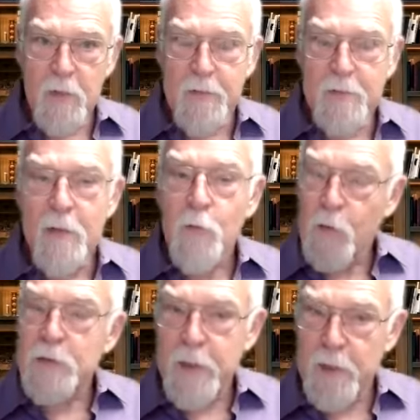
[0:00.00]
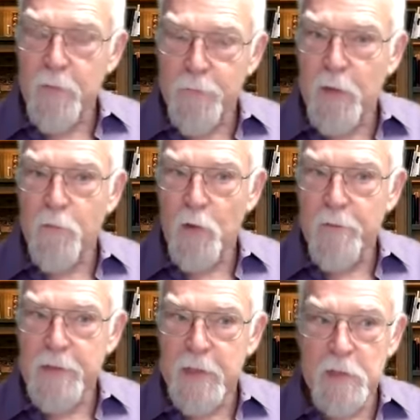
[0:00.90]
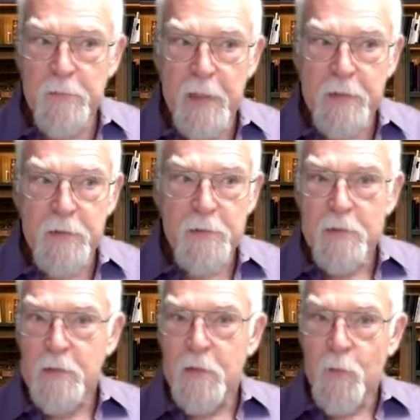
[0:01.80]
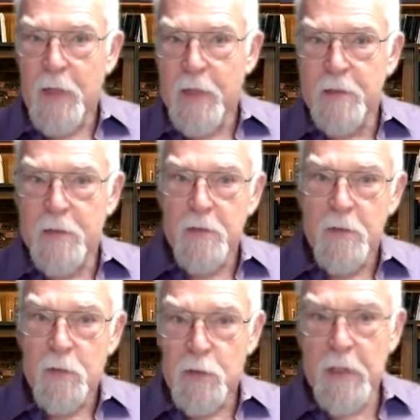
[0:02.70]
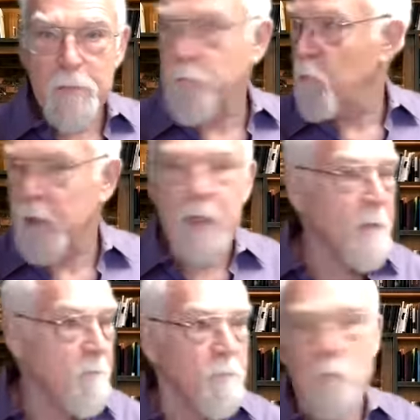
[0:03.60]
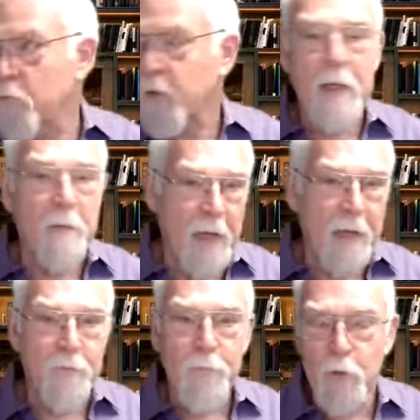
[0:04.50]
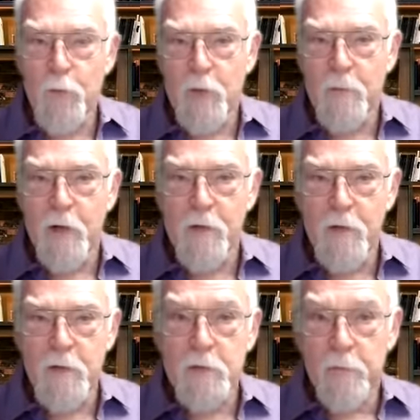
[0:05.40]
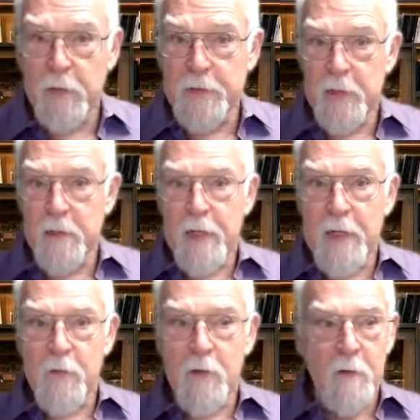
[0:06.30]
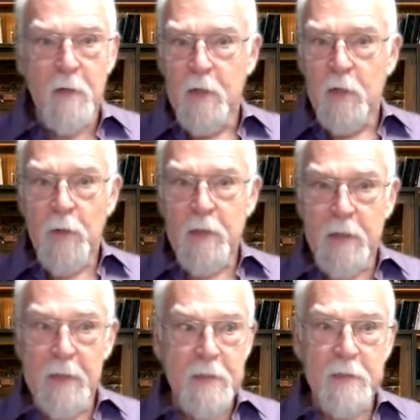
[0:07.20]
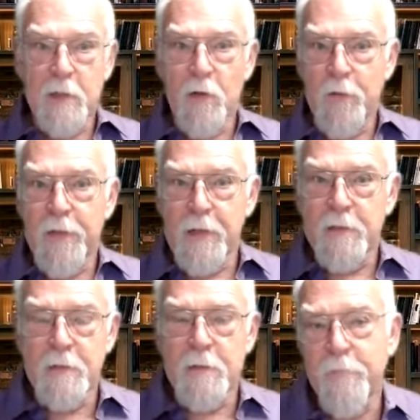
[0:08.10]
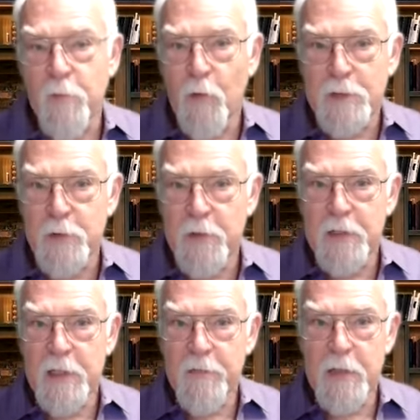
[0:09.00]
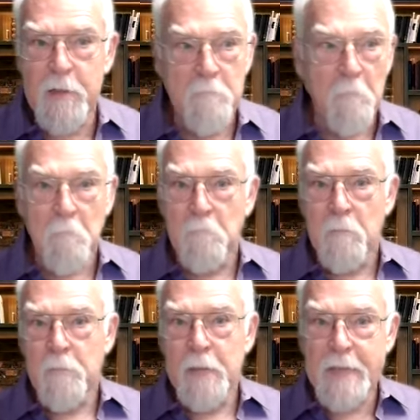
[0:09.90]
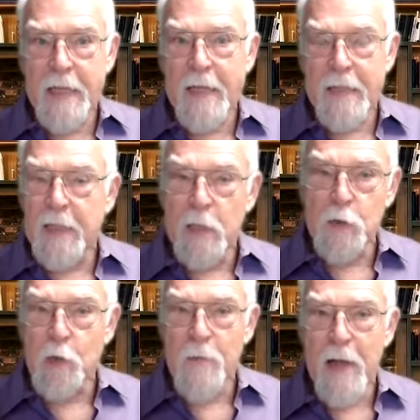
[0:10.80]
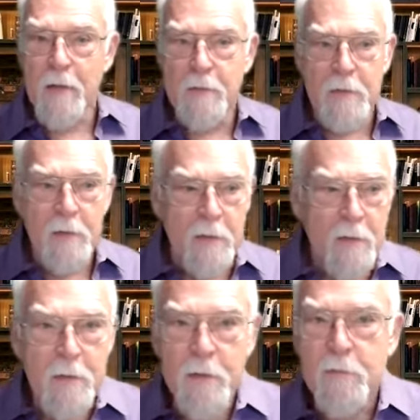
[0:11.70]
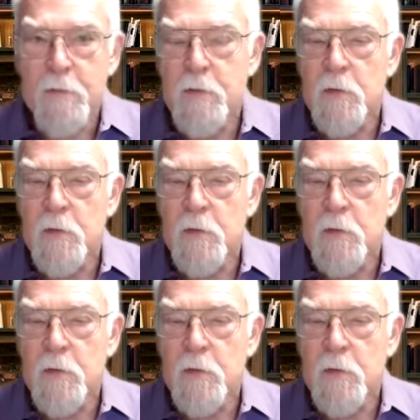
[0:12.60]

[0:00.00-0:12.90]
right? We sit in the front row of a tennis match, we can see we got to move our head back and forth when the ball goes. So if we sit in the back row, we can kind of see the whole thing. If you're watching on TV, piece of cake, they can zoom out. Uh,